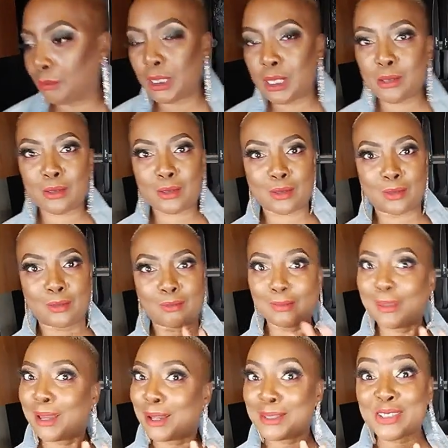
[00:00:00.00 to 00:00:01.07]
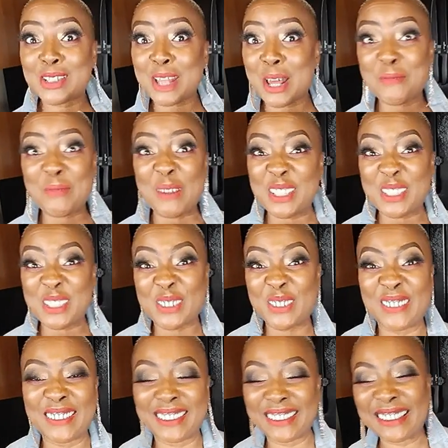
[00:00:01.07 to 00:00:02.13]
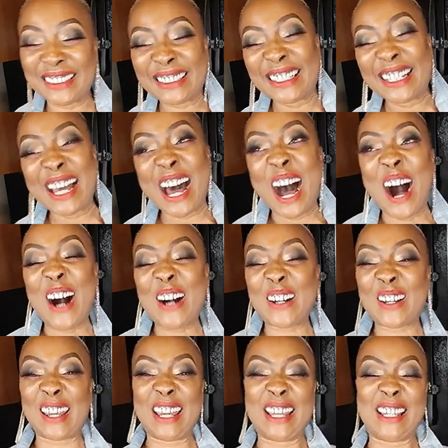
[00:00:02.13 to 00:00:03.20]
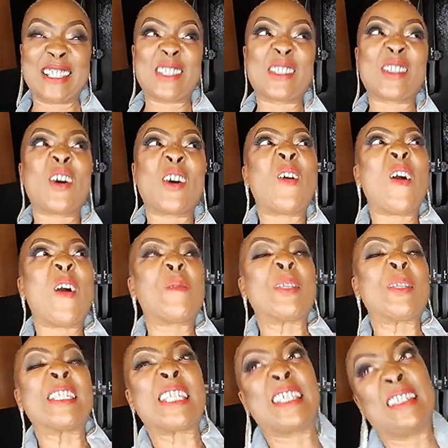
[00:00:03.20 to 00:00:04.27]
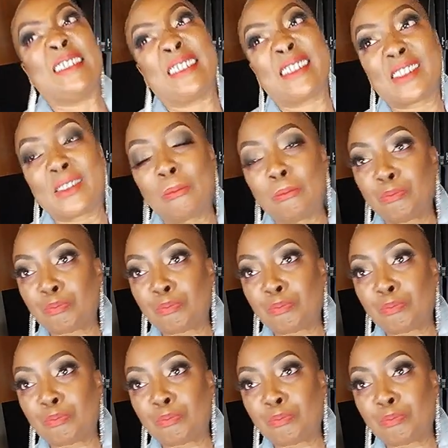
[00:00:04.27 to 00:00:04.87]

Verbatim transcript: it's, I just got to make sure, honey. Okay, so I'm going to say this.